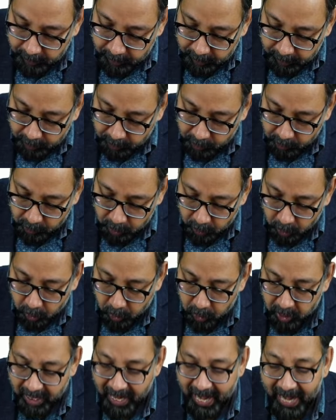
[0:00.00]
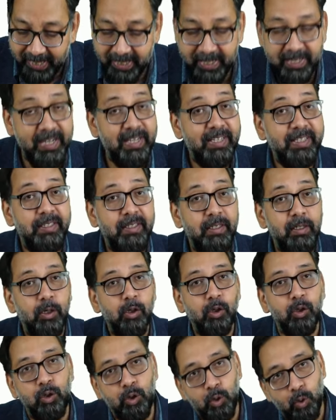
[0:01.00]
Non-adrenaline,
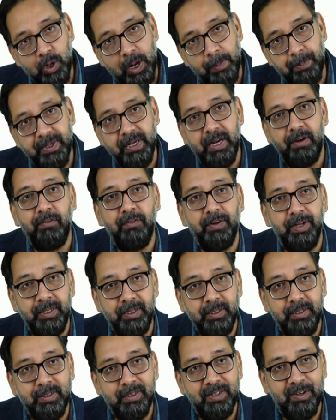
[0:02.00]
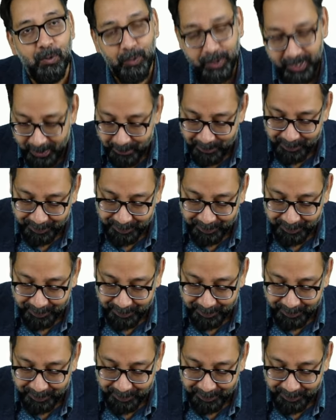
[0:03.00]
norepinephrine. Okay.